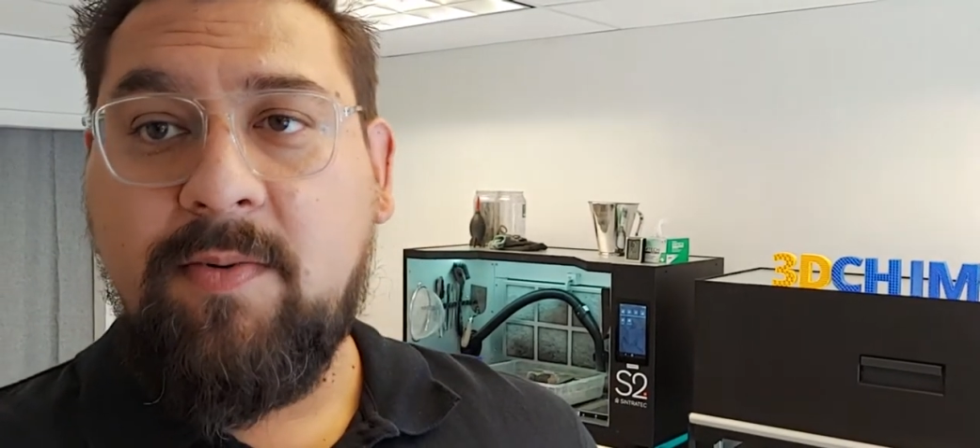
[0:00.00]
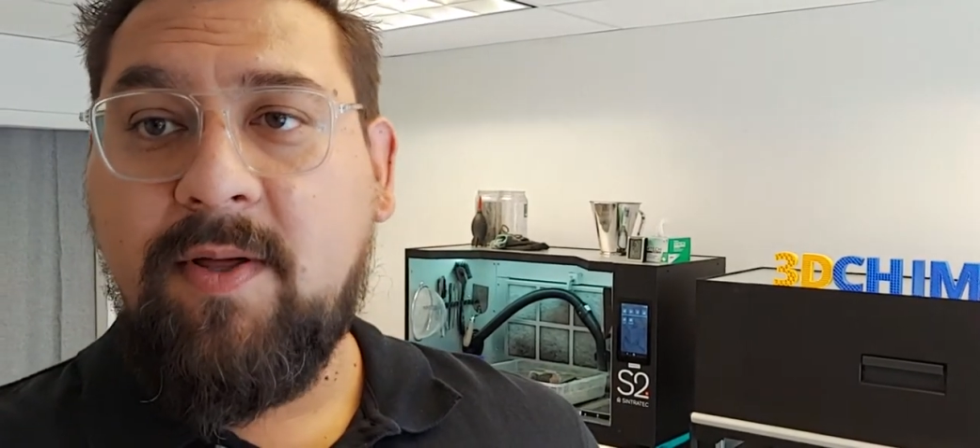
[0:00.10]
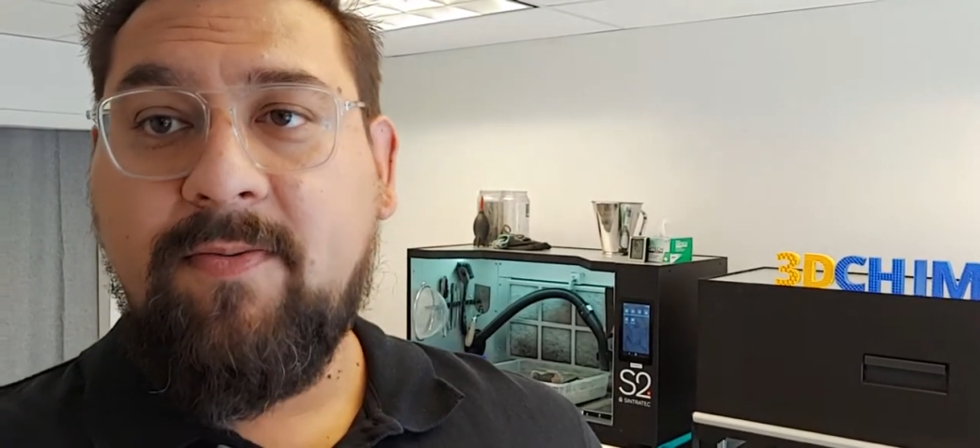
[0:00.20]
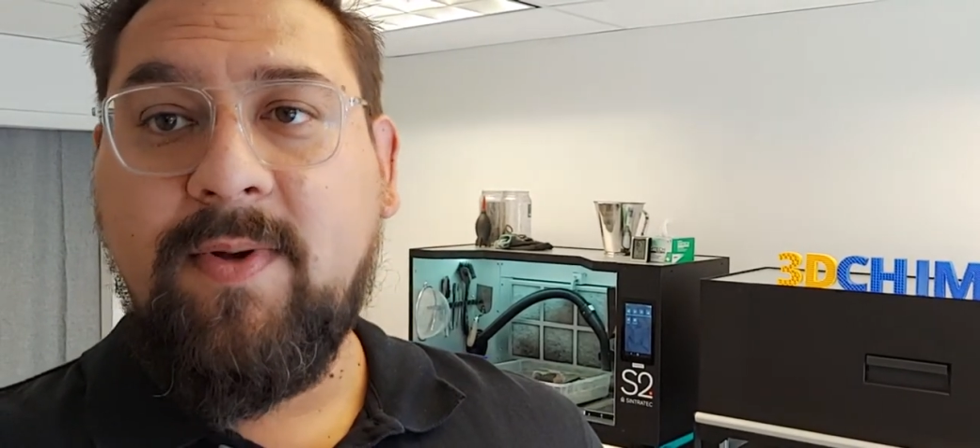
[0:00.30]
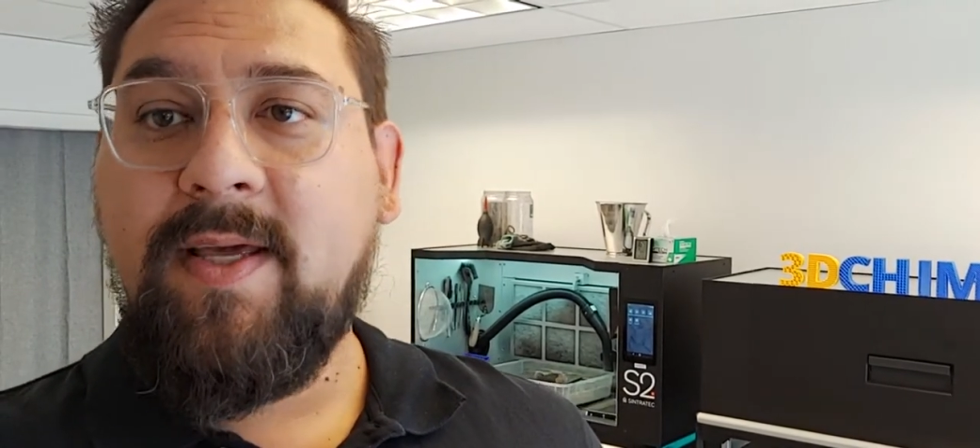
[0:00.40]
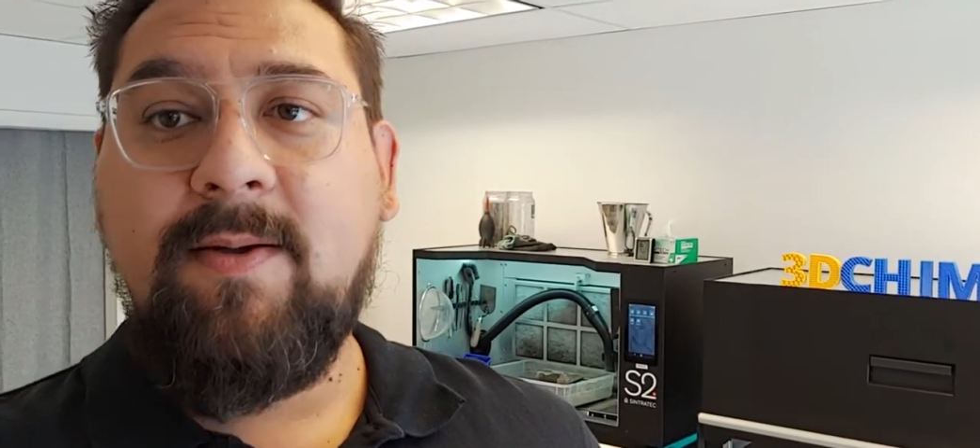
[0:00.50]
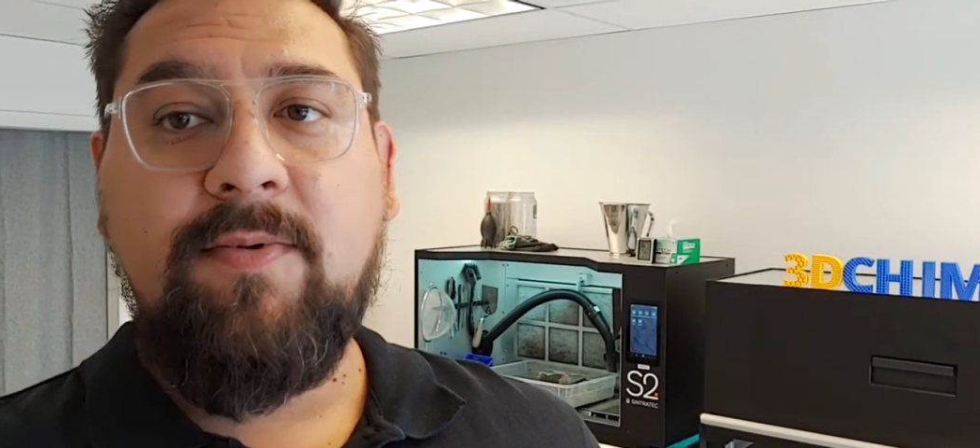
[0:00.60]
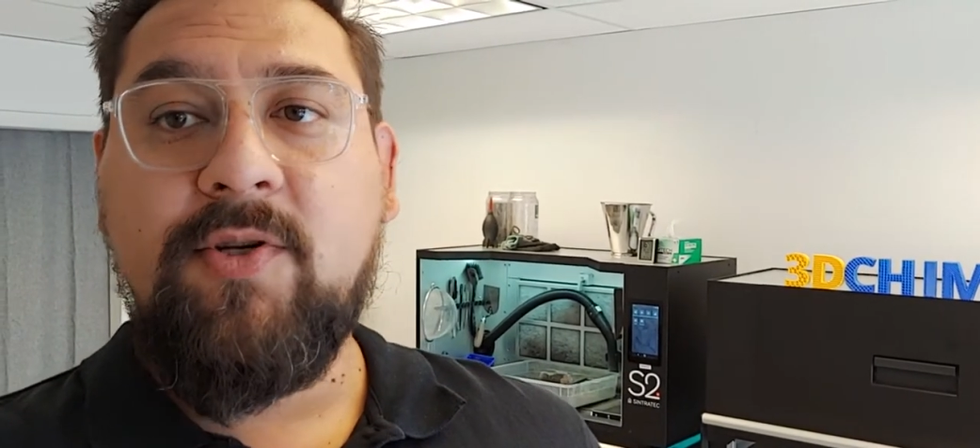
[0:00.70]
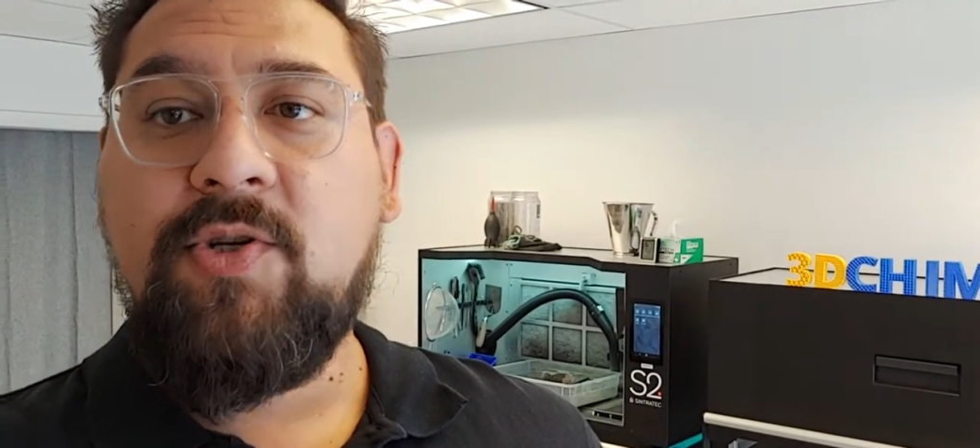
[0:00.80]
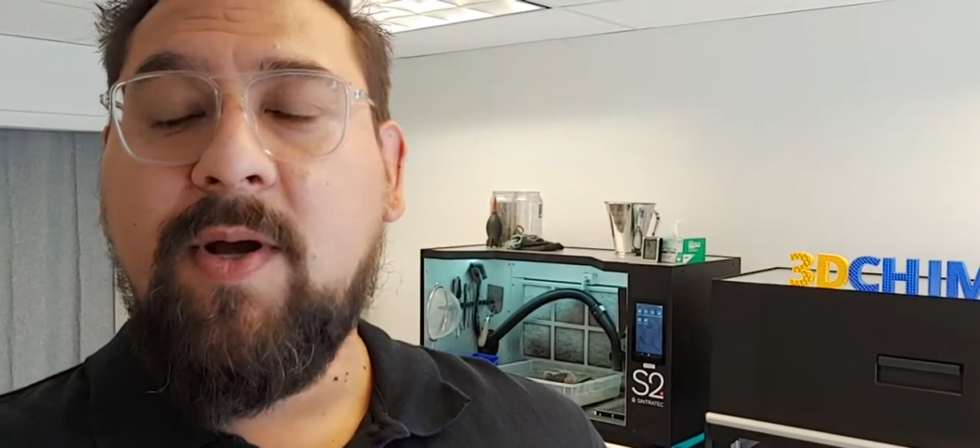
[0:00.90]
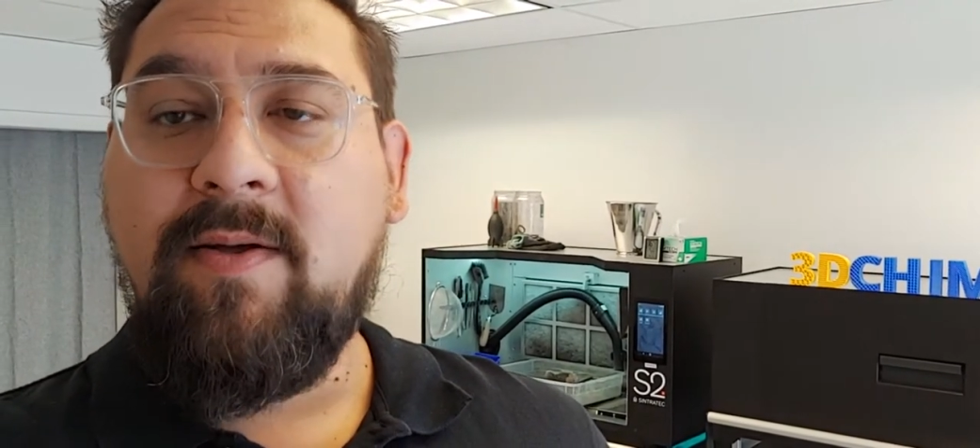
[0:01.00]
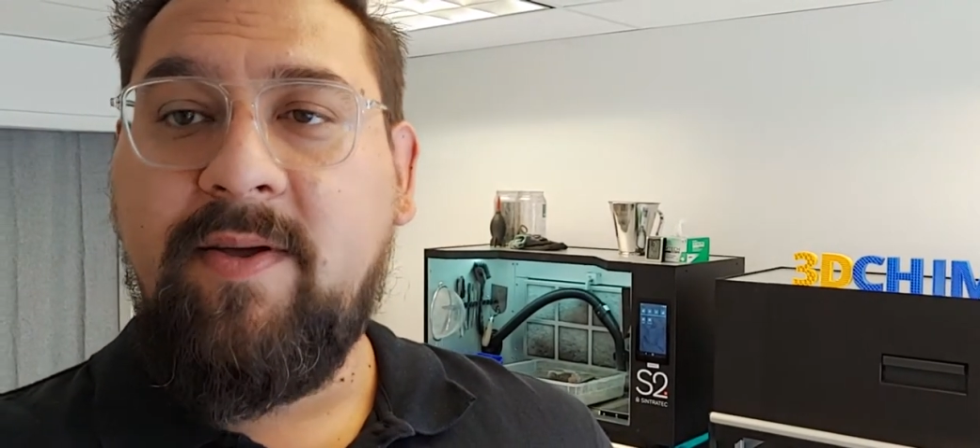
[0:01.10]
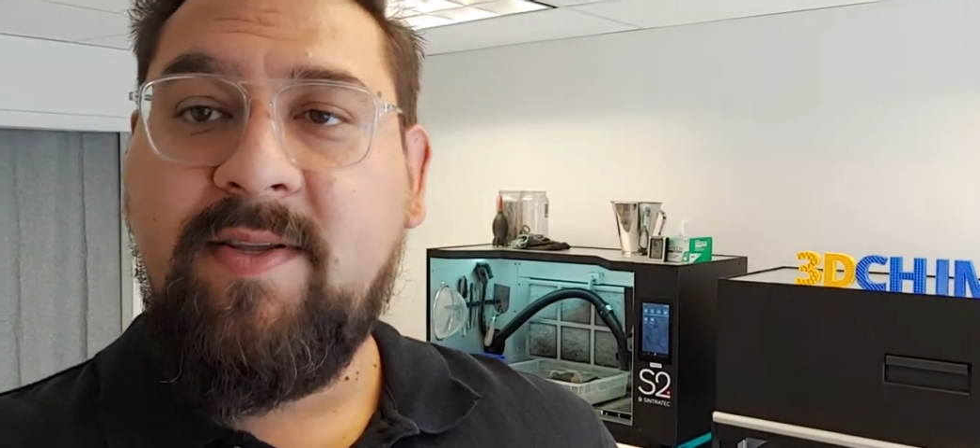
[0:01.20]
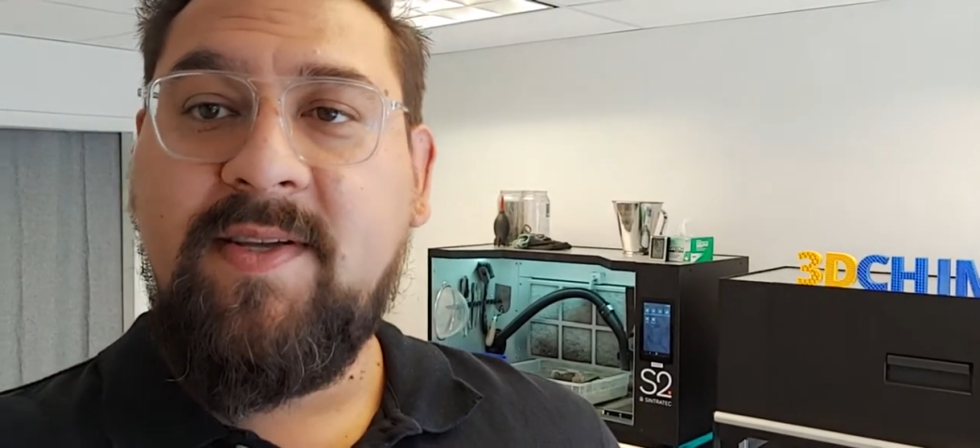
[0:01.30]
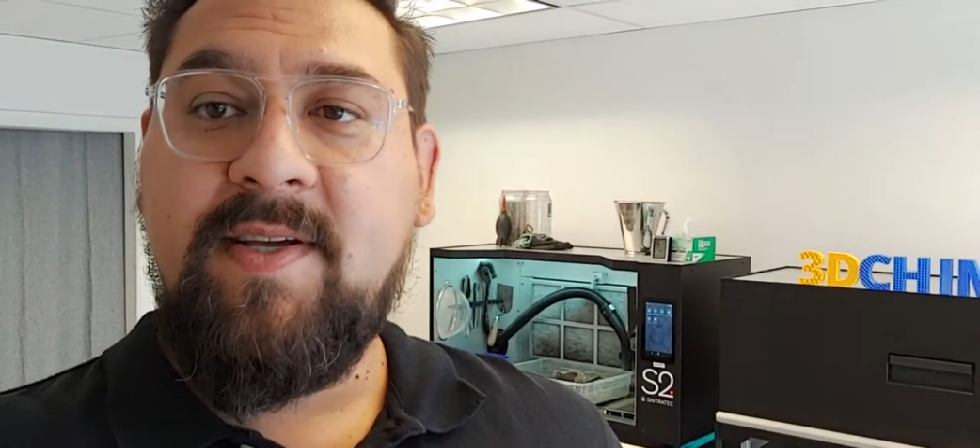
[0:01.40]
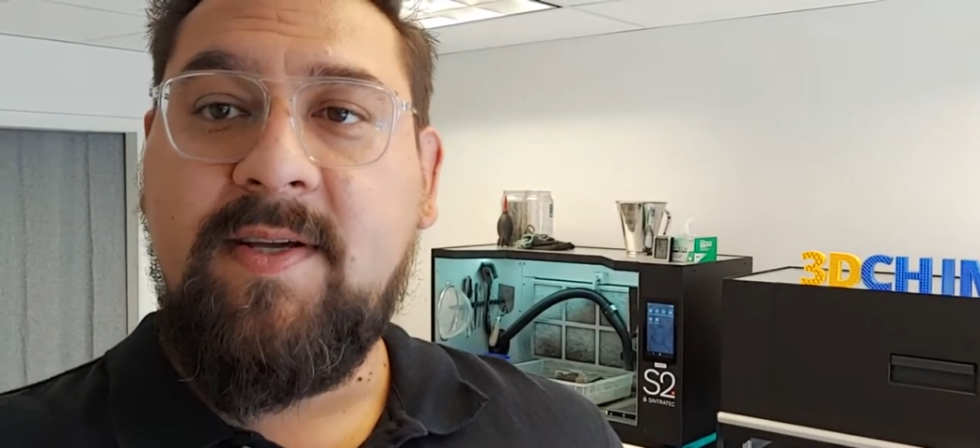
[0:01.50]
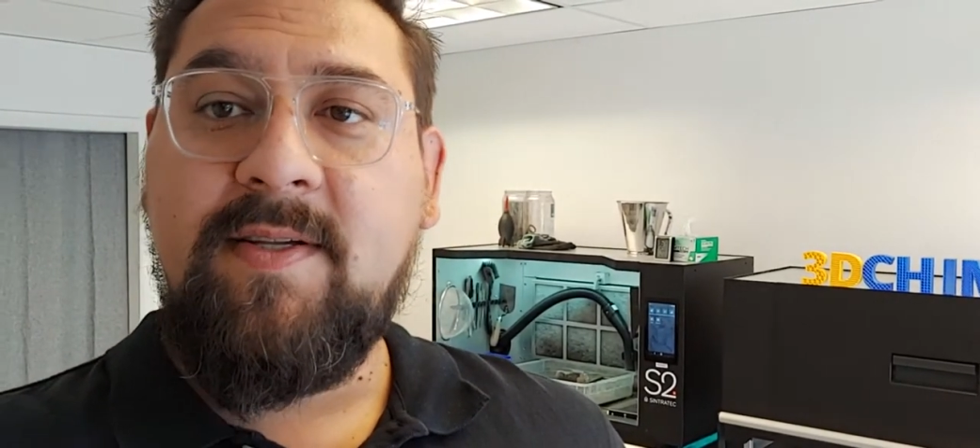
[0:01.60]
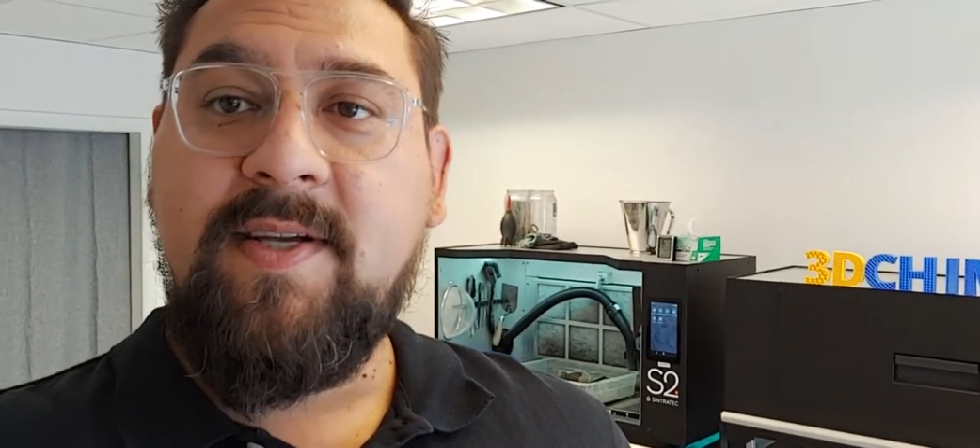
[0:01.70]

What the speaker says: with really were struggling to